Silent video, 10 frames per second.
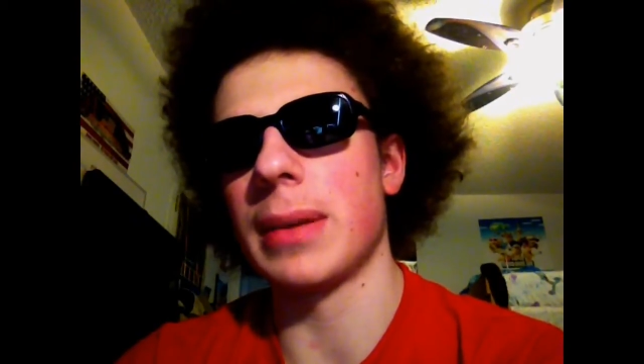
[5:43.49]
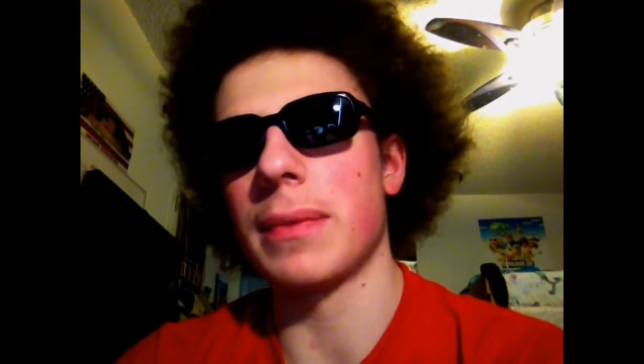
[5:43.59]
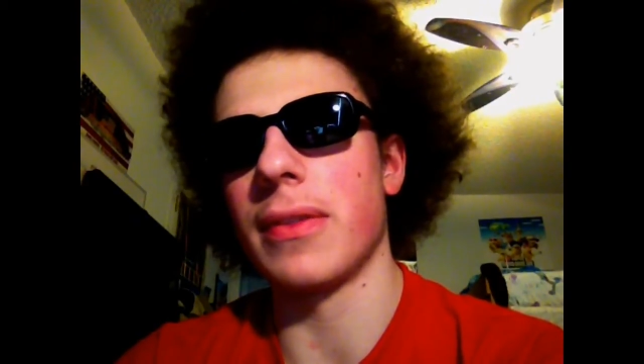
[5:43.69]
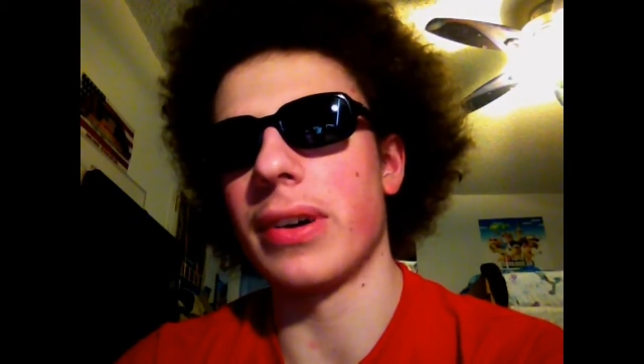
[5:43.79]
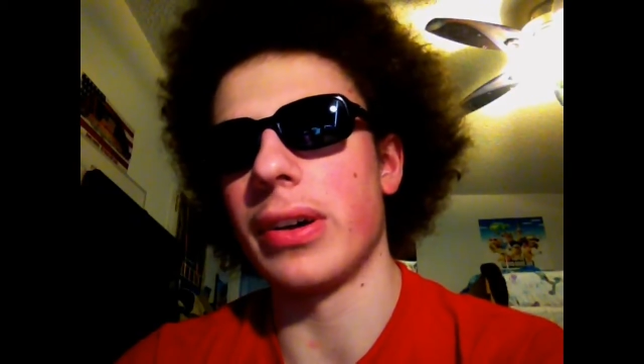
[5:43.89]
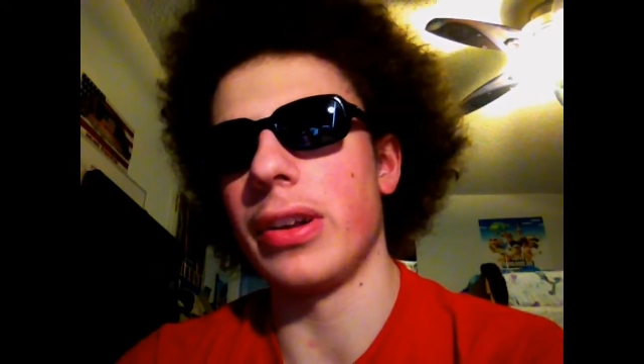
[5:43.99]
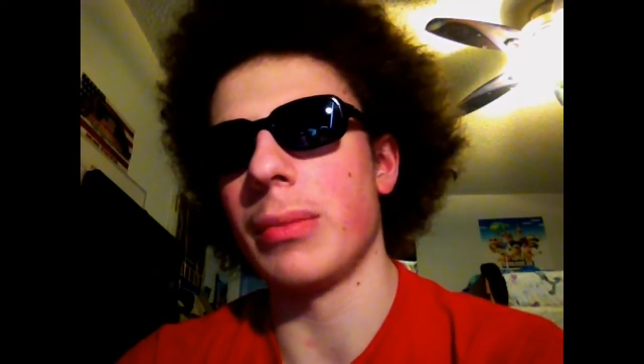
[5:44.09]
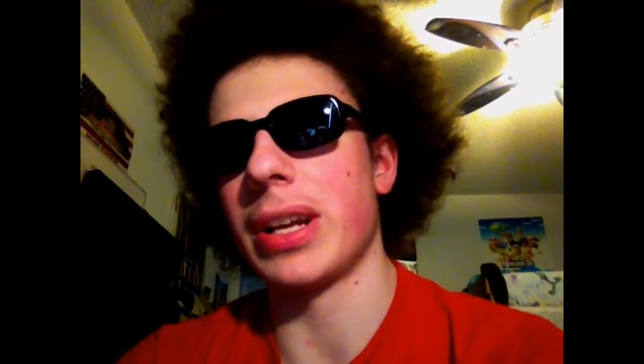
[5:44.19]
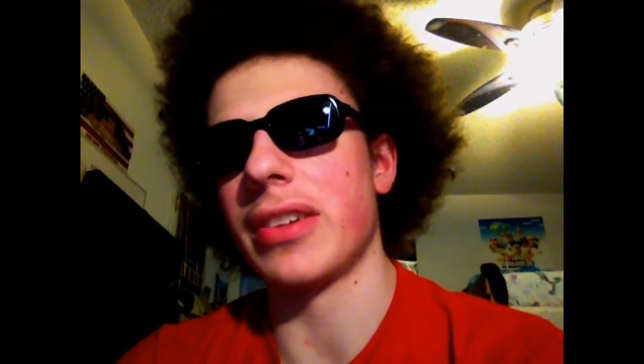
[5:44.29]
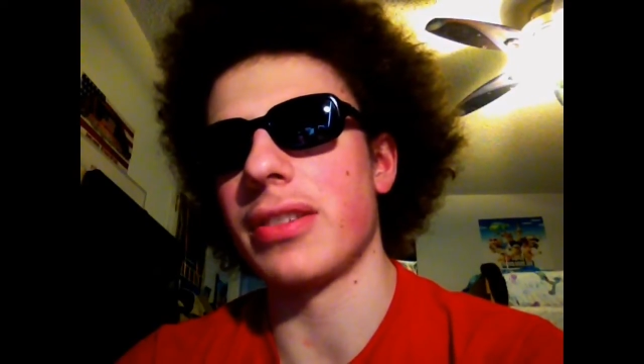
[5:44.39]
up the
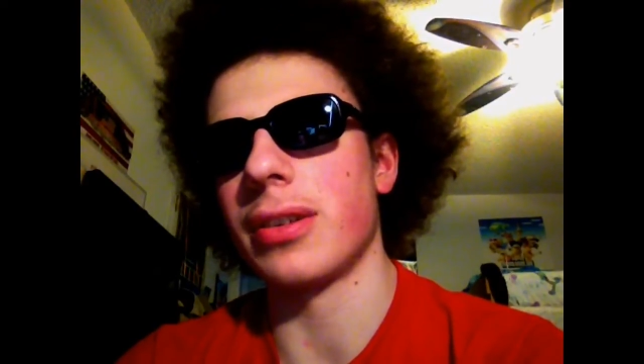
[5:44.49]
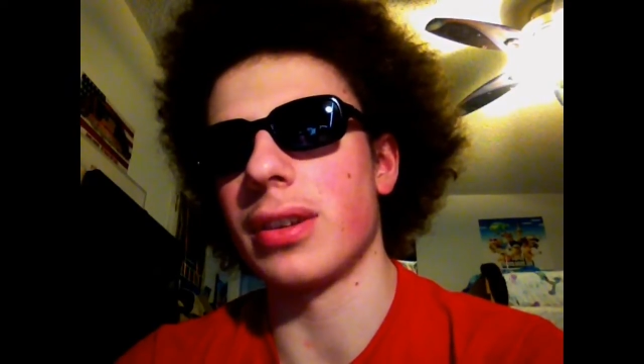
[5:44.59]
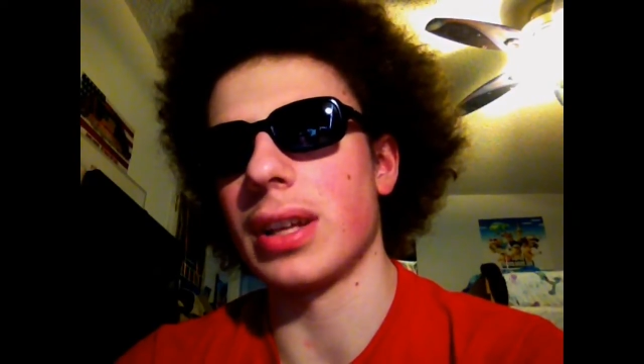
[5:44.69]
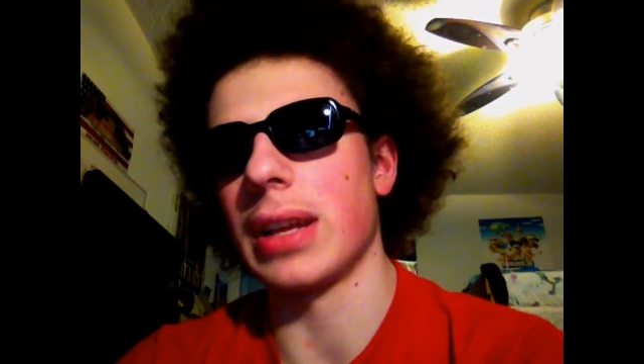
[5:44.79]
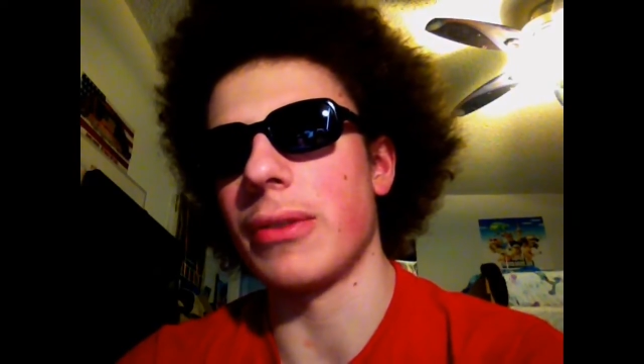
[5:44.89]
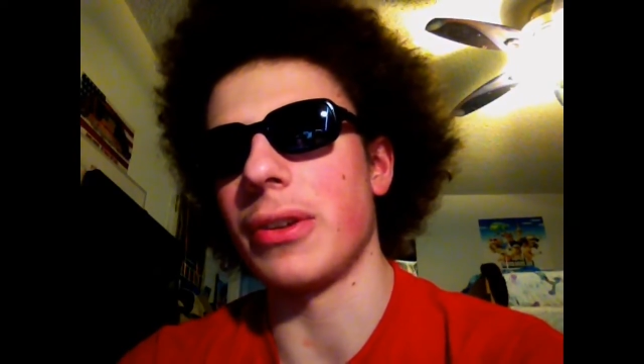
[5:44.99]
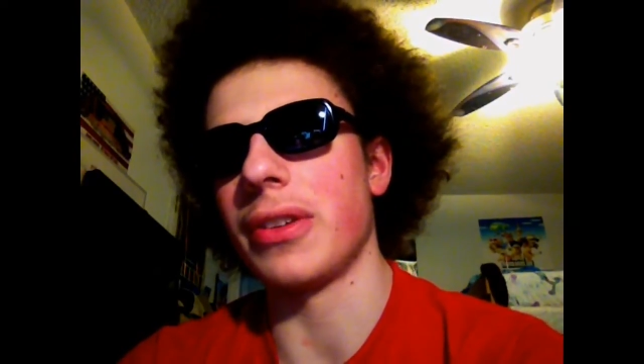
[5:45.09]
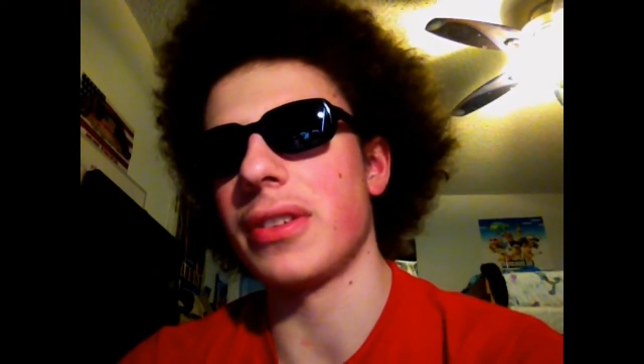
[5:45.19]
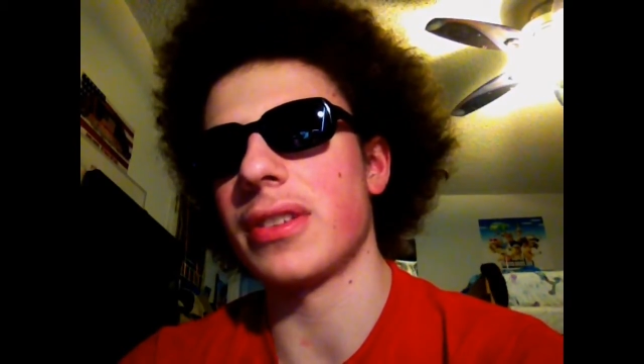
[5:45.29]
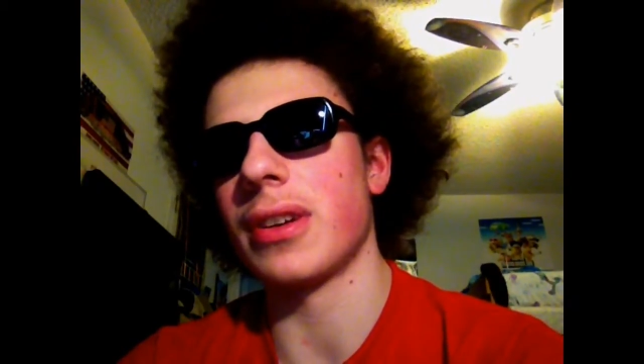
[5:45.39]
volume at a certain level,
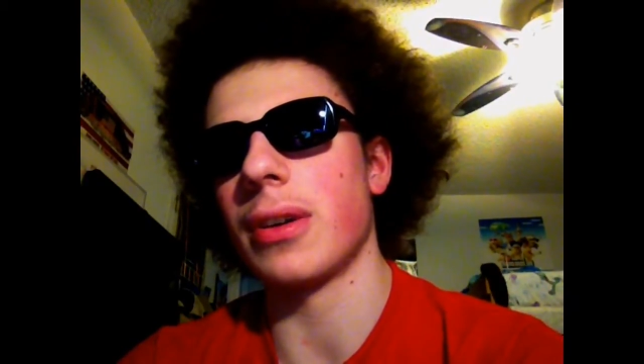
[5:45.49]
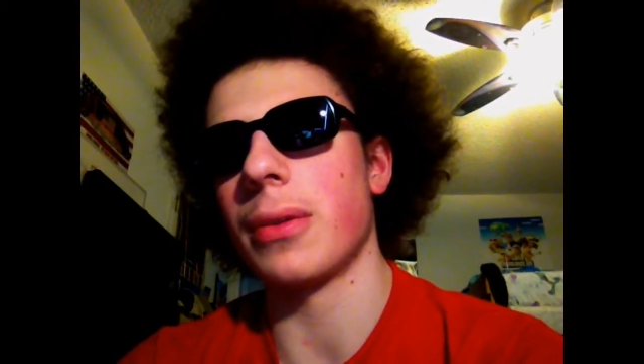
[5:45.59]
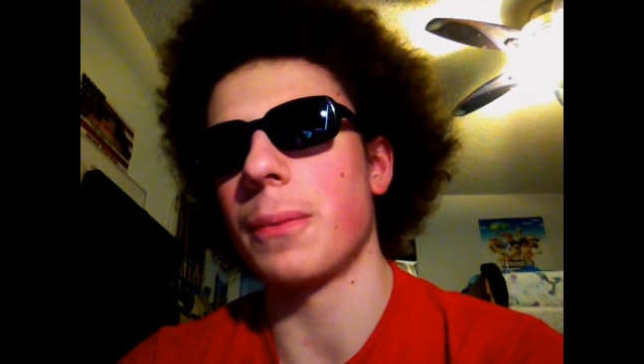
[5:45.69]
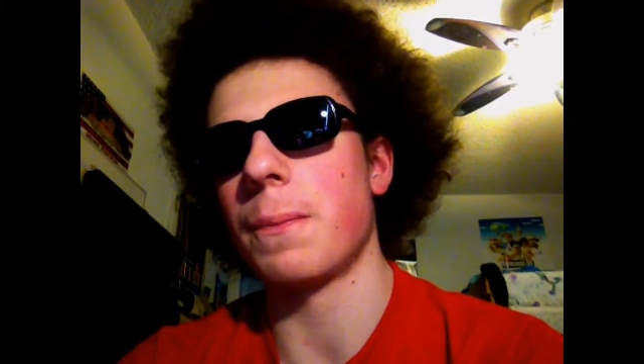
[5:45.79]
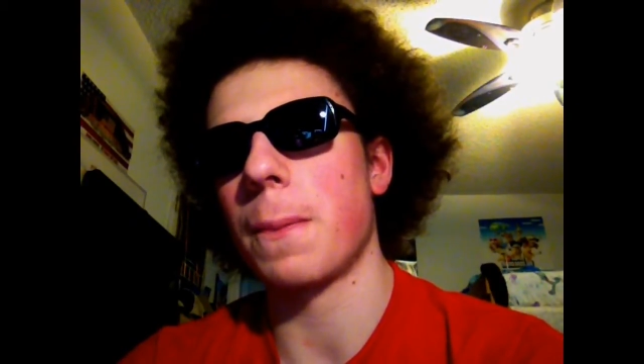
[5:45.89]
so